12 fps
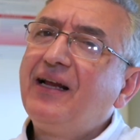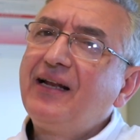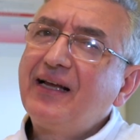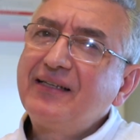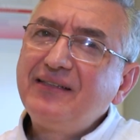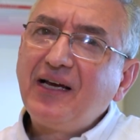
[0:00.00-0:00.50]

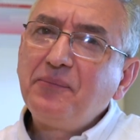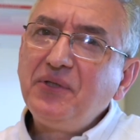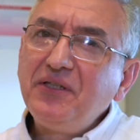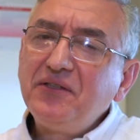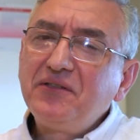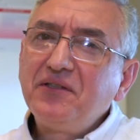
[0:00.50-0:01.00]
like
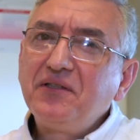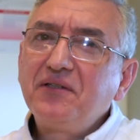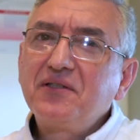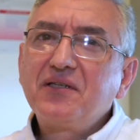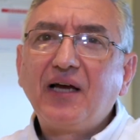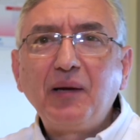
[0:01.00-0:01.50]

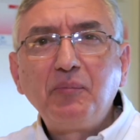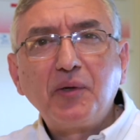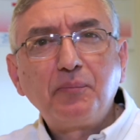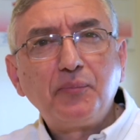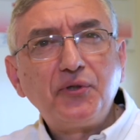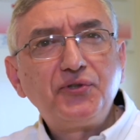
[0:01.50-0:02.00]
diabetes, high
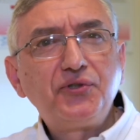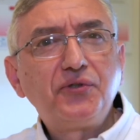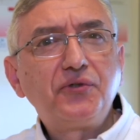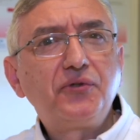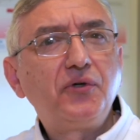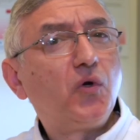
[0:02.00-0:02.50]
blood pressure,